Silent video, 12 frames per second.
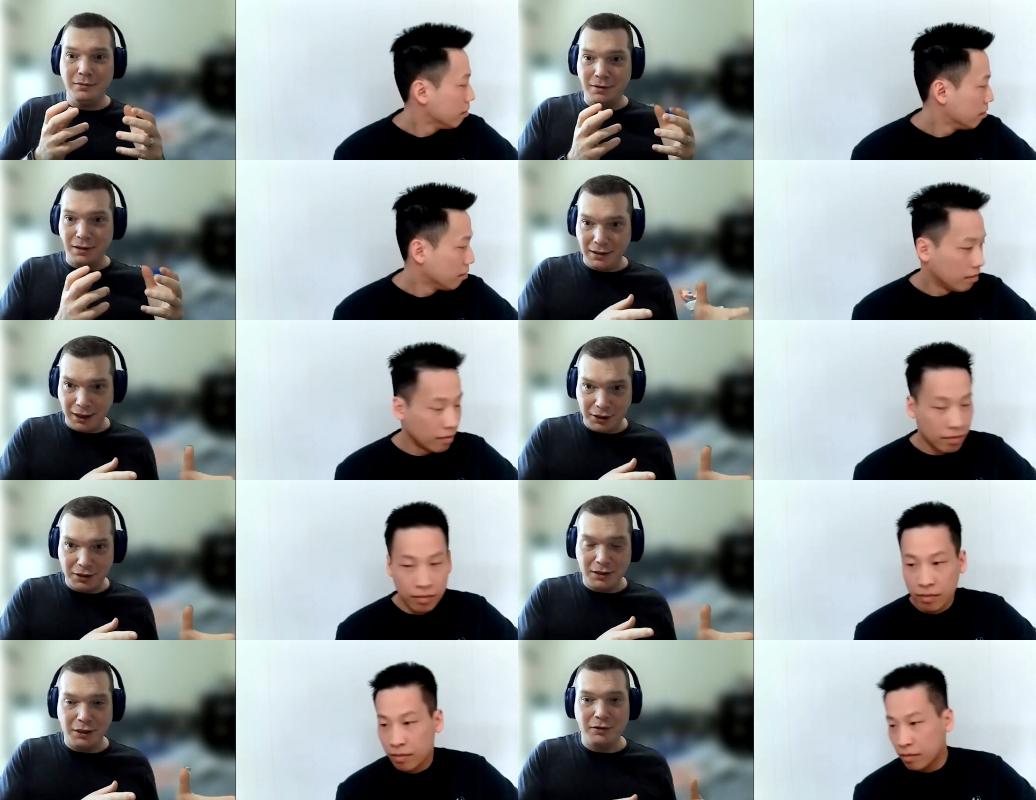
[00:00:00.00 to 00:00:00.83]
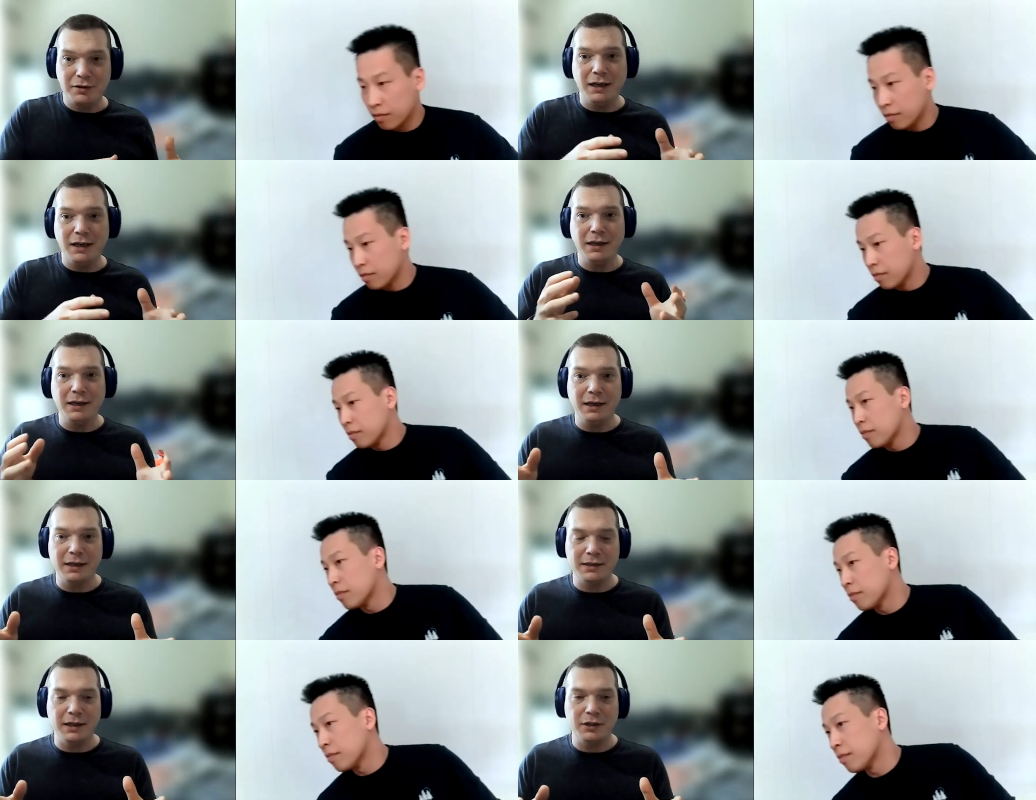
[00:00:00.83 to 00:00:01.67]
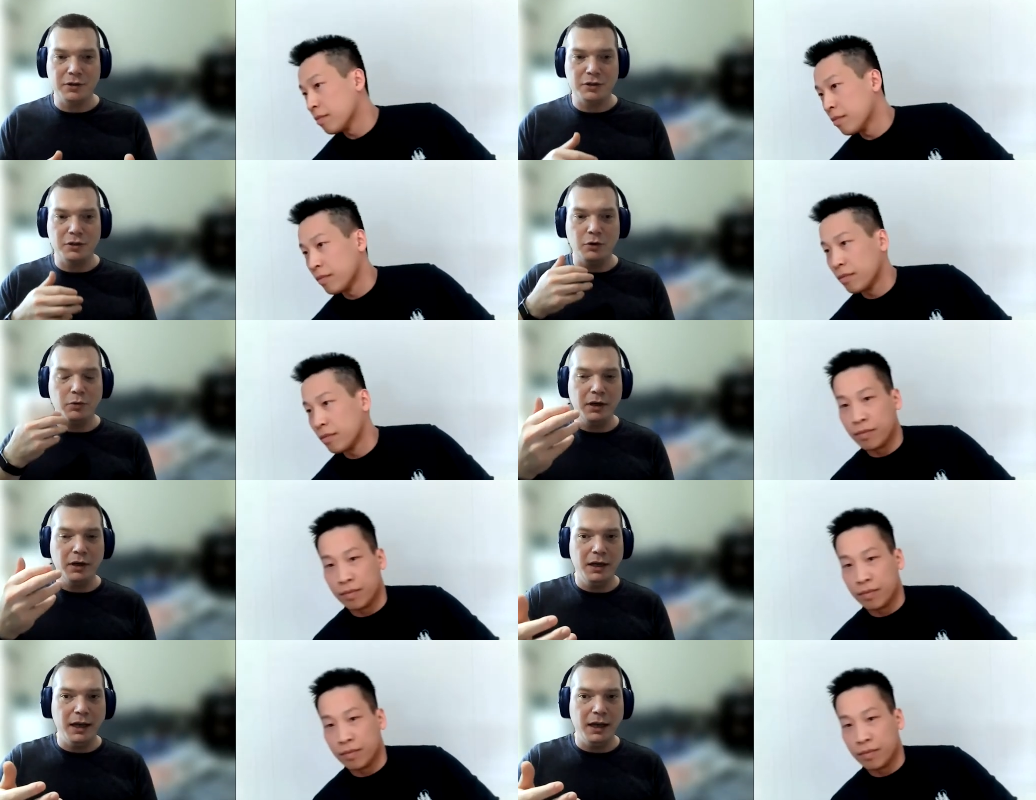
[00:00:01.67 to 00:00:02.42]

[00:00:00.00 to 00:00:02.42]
Speaker 1: deductions that you're taking, et cetera. So what